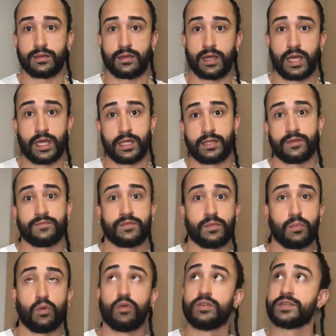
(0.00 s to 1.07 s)
And if the
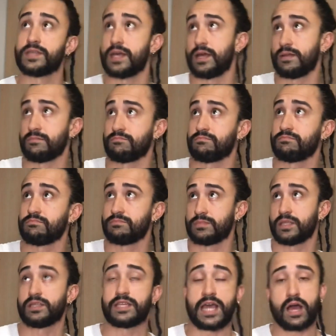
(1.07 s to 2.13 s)
pool is on
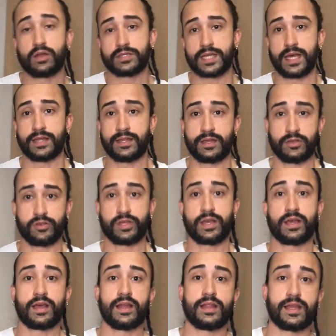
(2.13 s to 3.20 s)
the outside, then you can
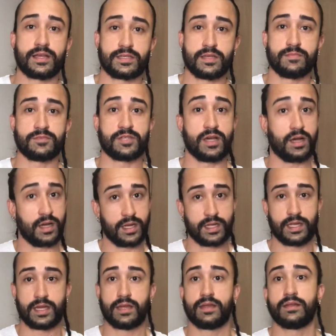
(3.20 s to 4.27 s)
get like some sun
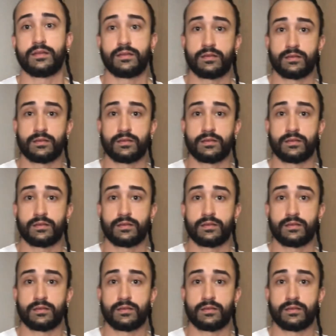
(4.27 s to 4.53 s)
and